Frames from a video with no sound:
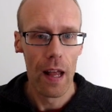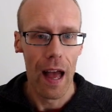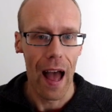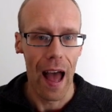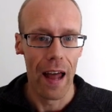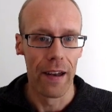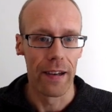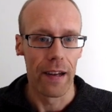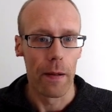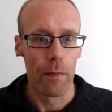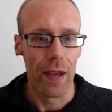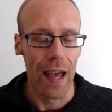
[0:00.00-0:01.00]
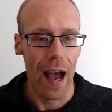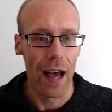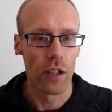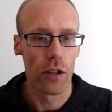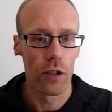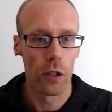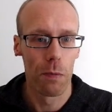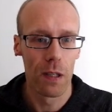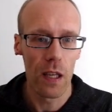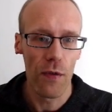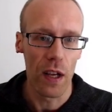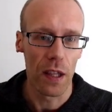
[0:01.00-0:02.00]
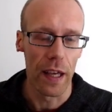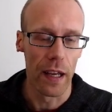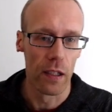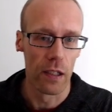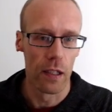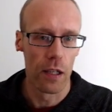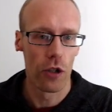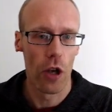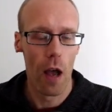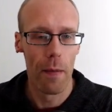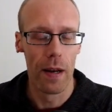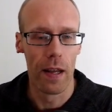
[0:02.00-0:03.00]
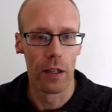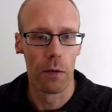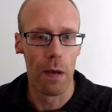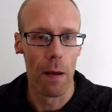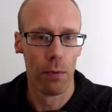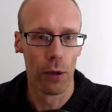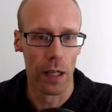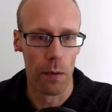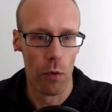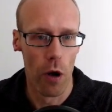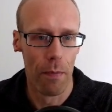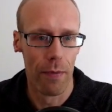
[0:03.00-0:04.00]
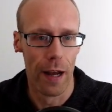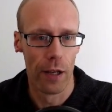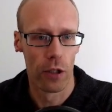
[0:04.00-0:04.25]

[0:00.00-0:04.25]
and it has specific things that determine it to be a plugin in WordPress.